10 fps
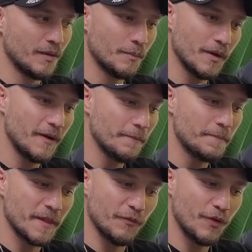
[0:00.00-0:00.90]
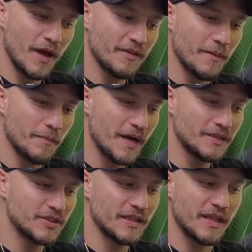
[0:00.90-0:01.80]
But if you have that
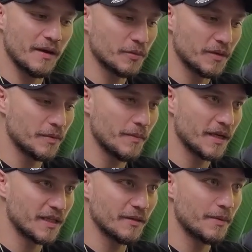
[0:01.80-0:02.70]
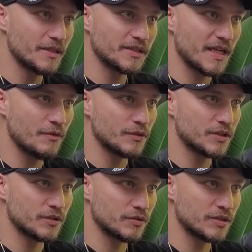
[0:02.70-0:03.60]
mindset that I'm going to be making the best
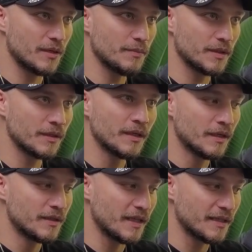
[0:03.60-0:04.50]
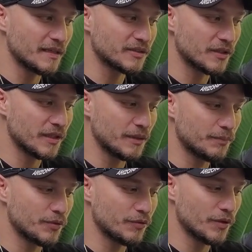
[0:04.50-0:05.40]
sandwiches or something, then that's going to
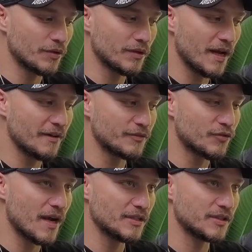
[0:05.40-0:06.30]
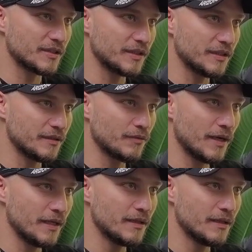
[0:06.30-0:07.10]
improve your life drastically, right?